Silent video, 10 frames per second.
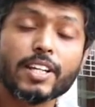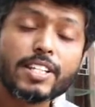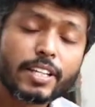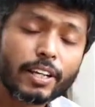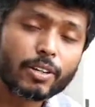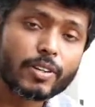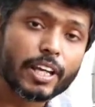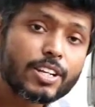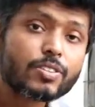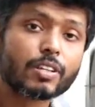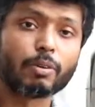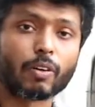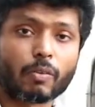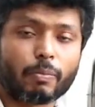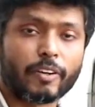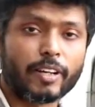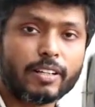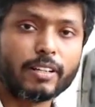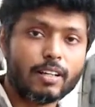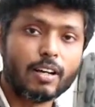continued into the Baroque
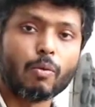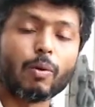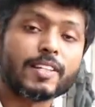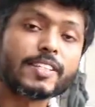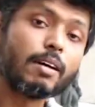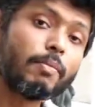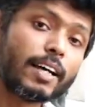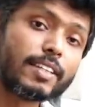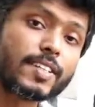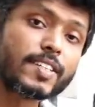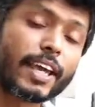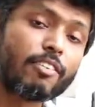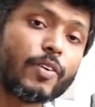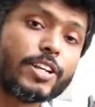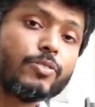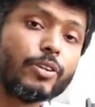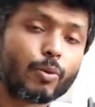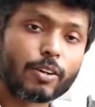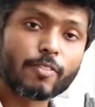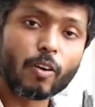period, while some others gave
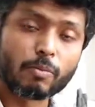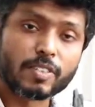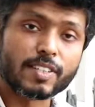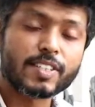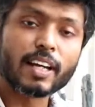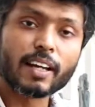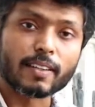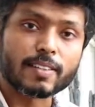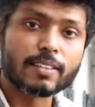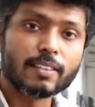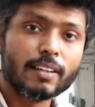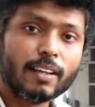way to newer forms.